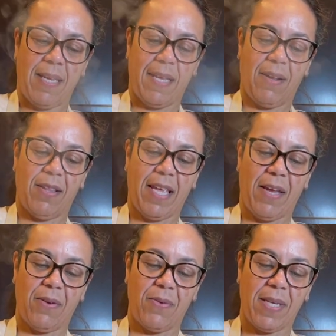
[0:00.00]
and all
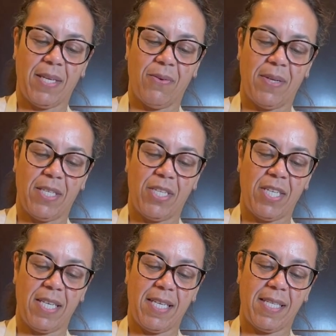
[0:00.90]
that ooey gooey
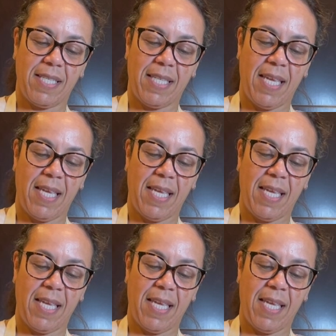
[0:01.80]
cheese.